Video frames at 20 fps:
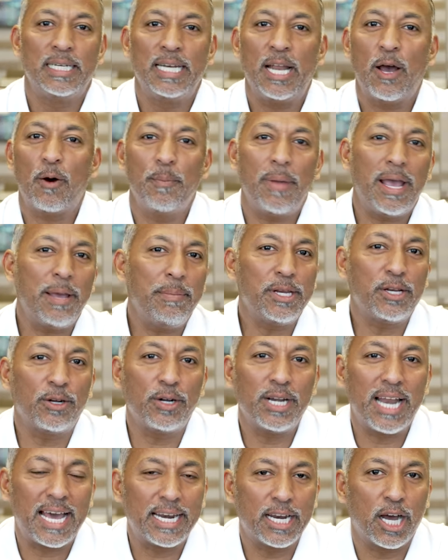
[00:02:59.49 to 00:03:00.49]
Now, maybe
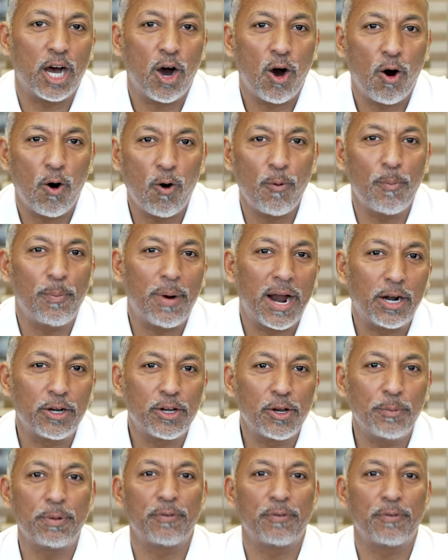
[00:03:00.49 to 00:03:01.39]
you're not a home buyer, you